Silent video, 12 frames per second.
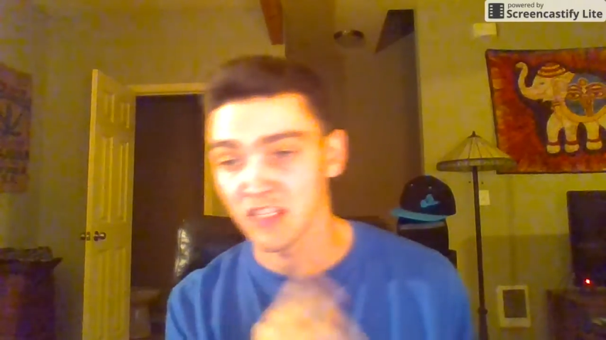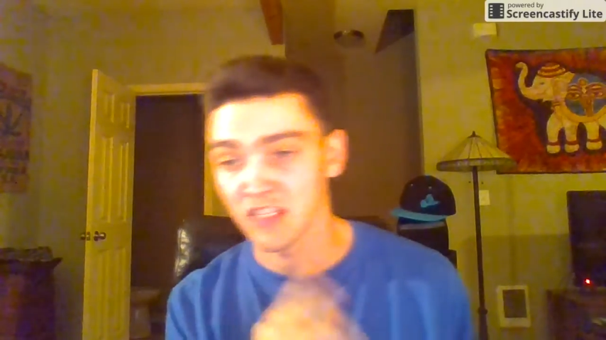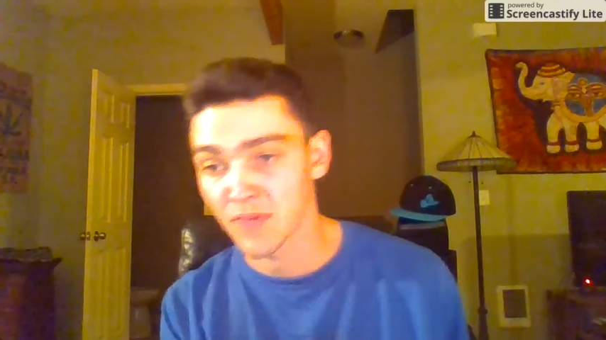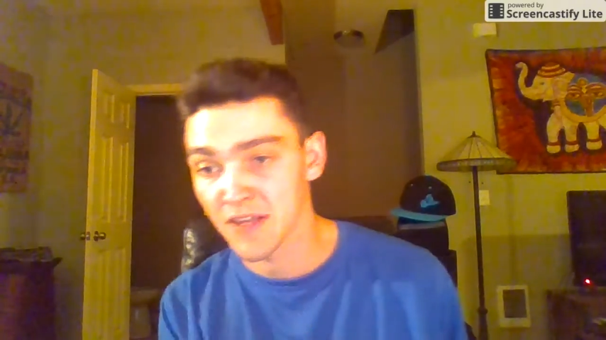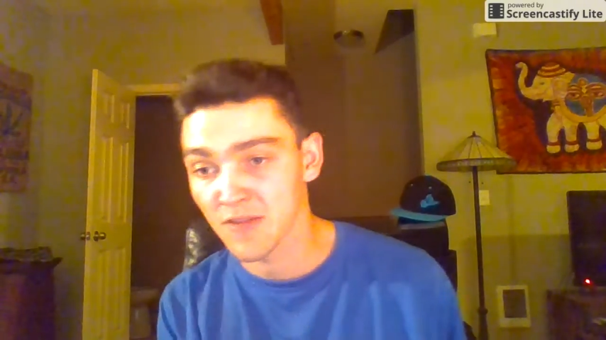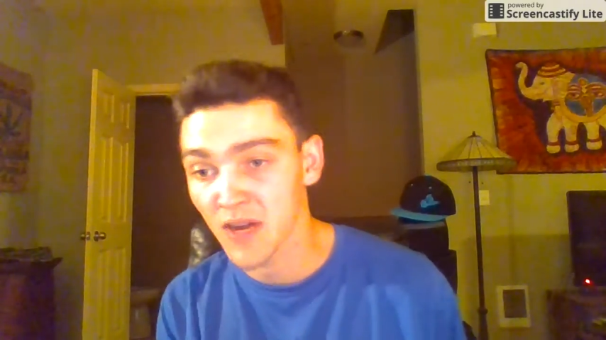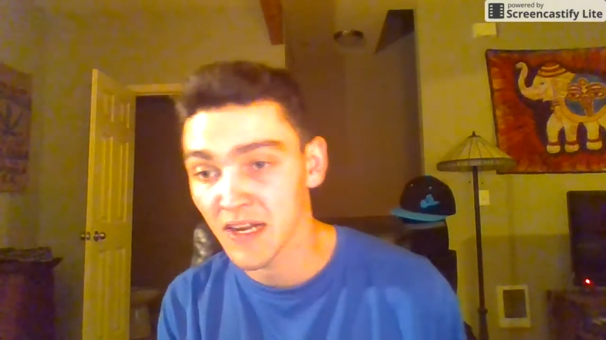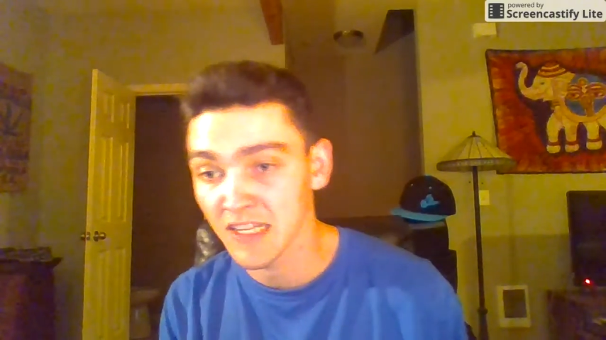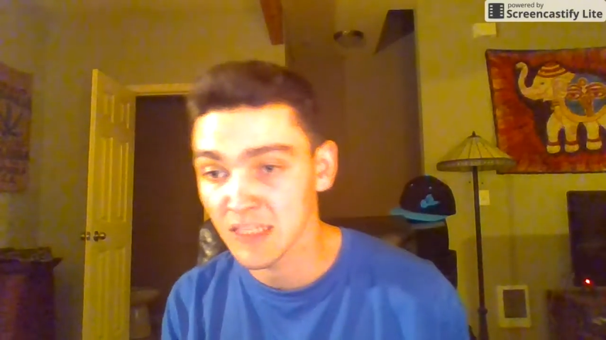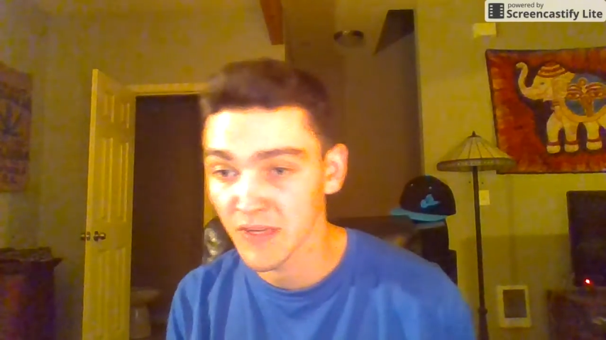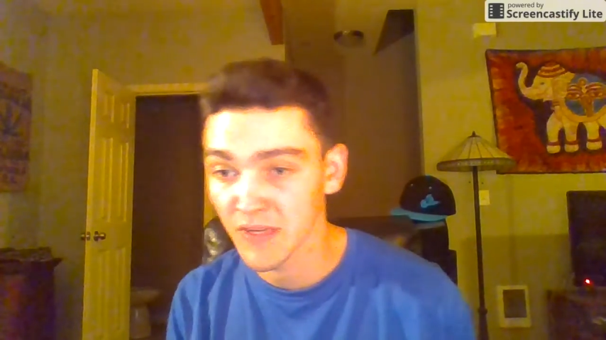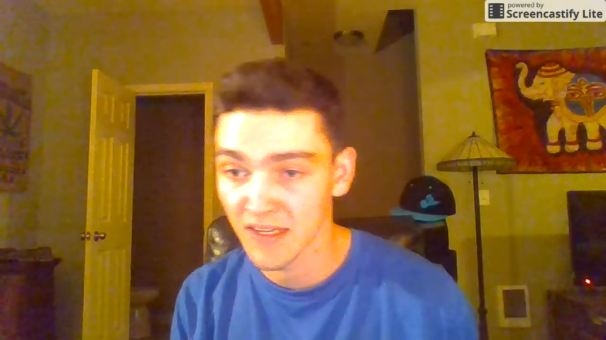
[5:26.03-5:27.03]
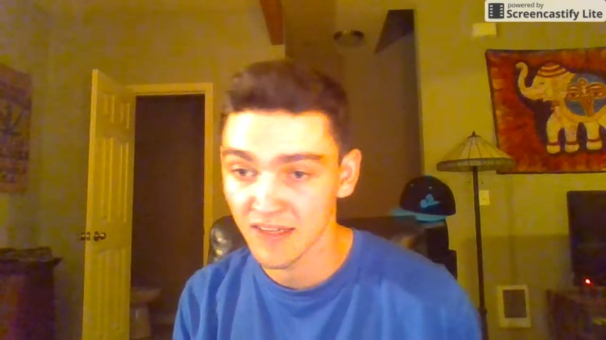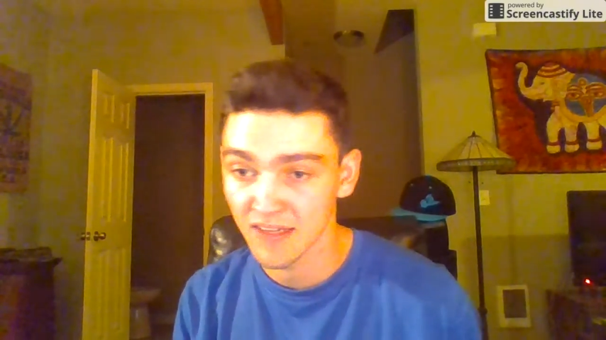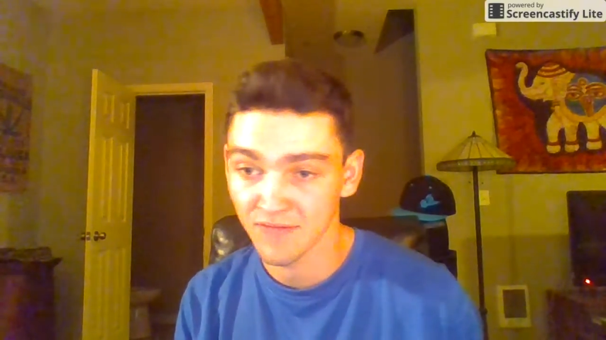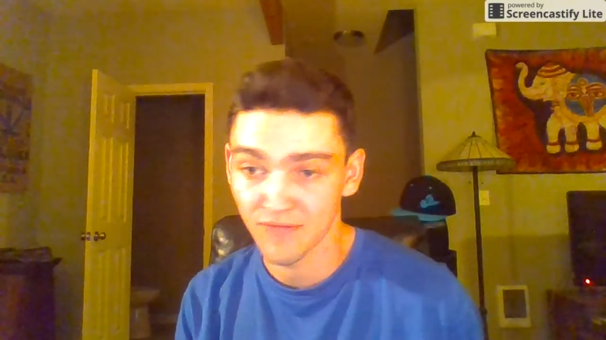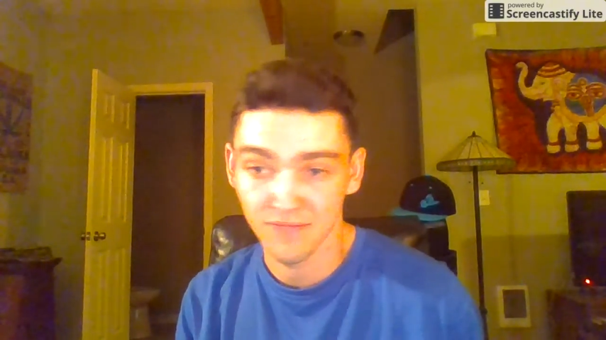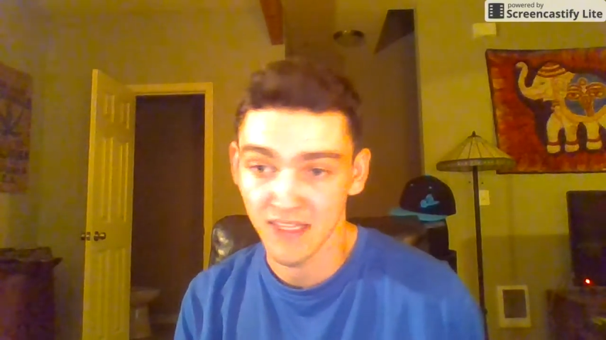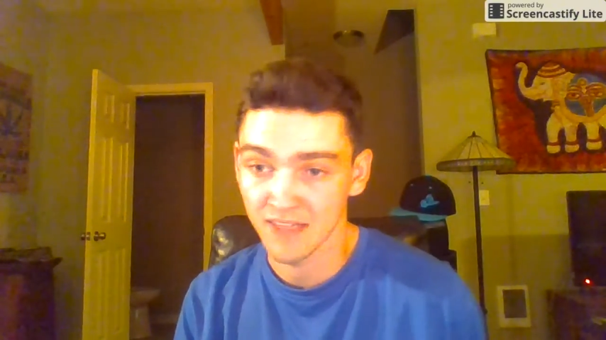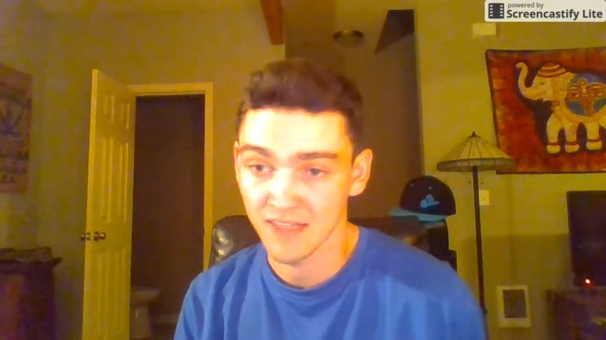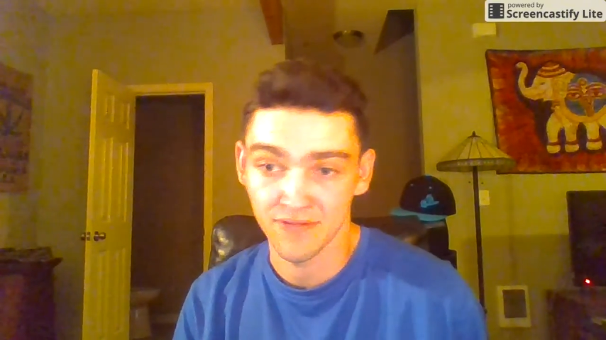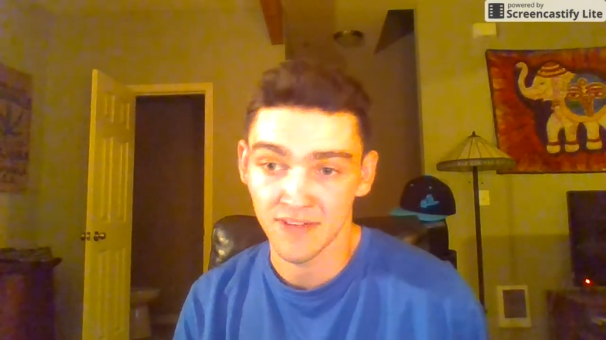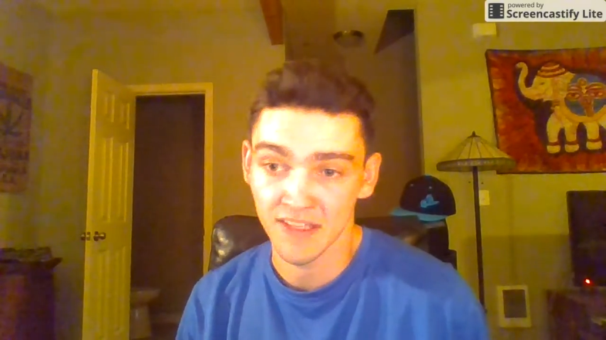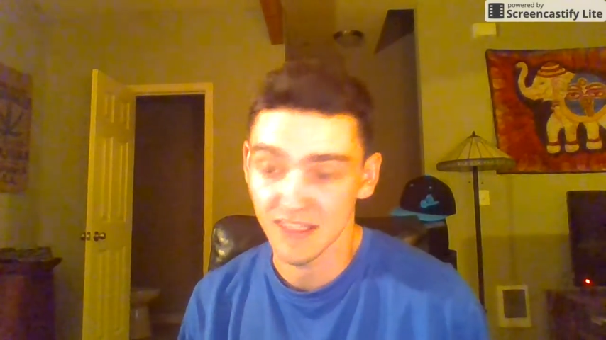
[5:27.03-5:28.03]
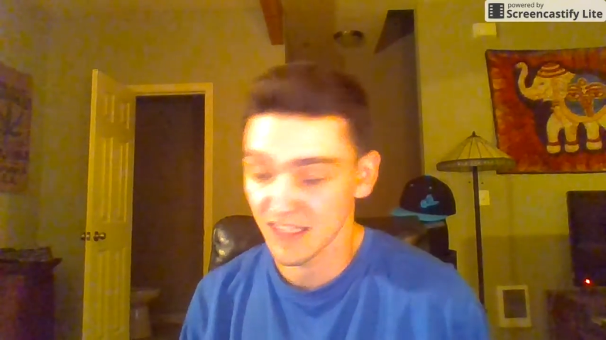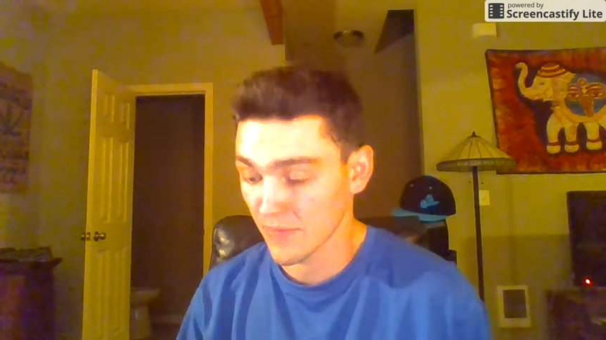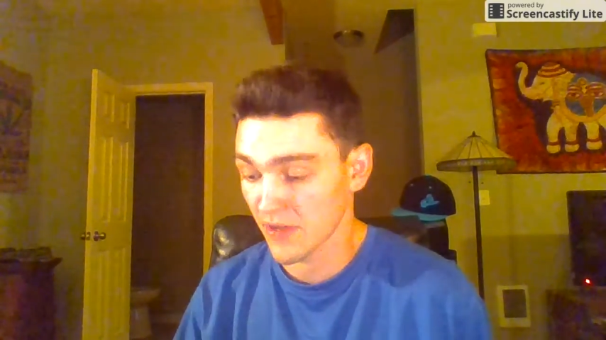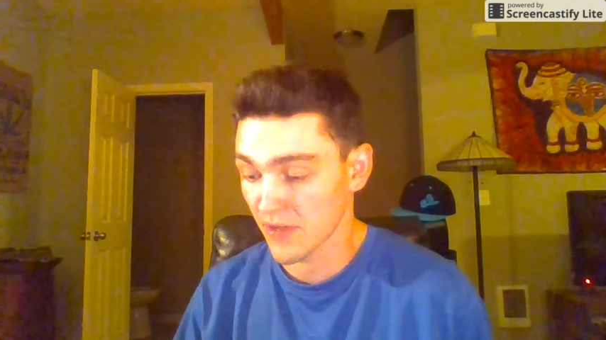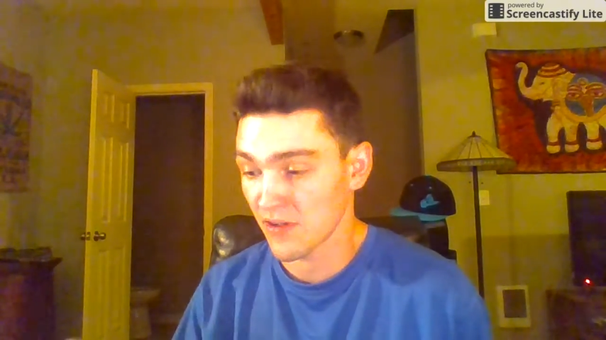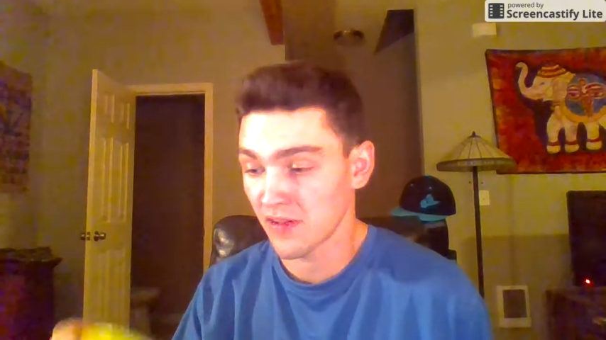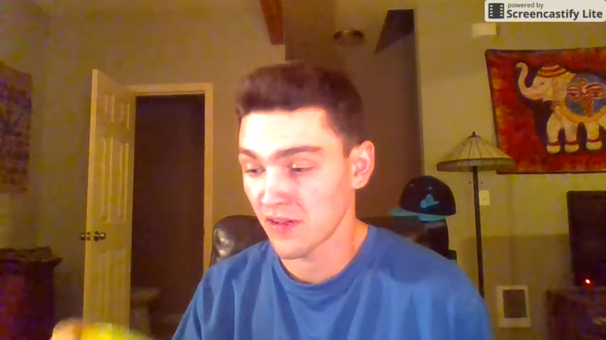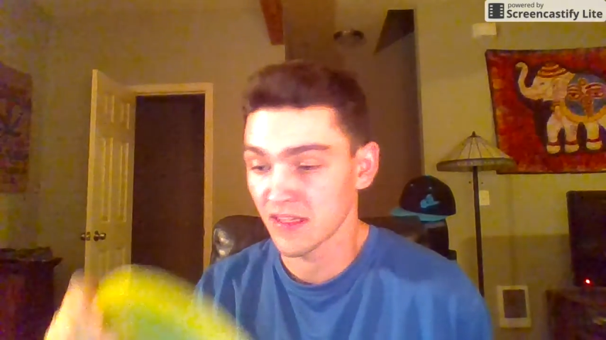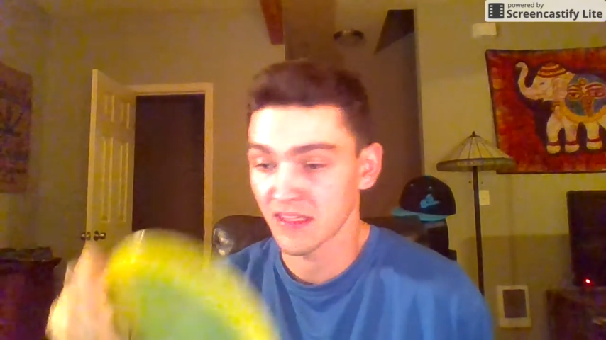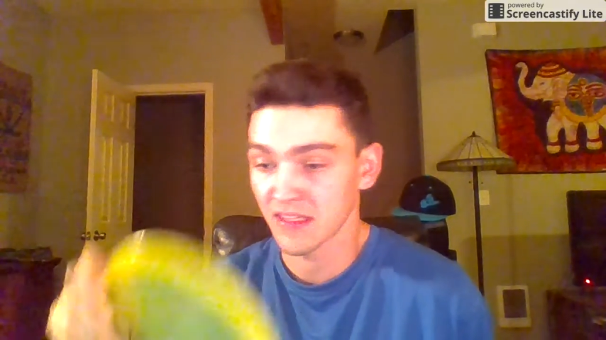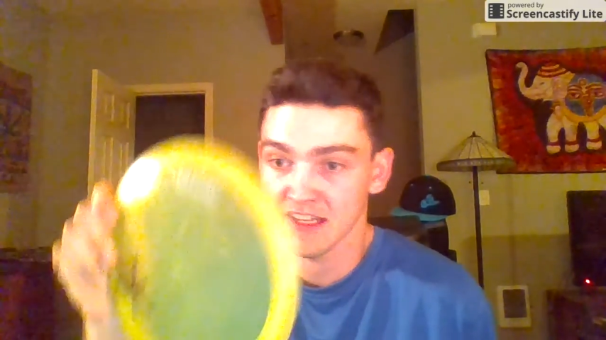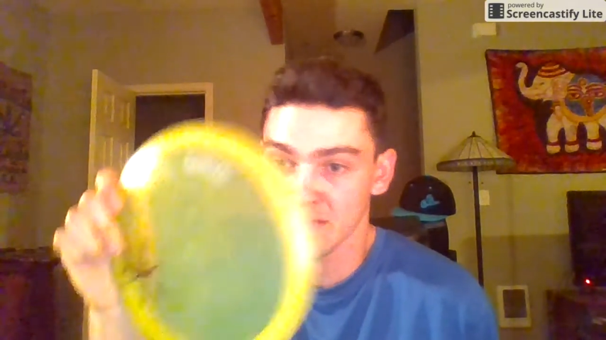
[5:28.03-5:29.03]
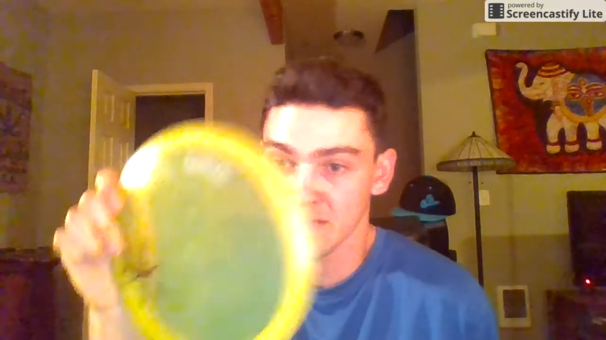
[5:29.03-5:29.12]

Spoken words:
speed-wise, but doesn't fly the same at all, is going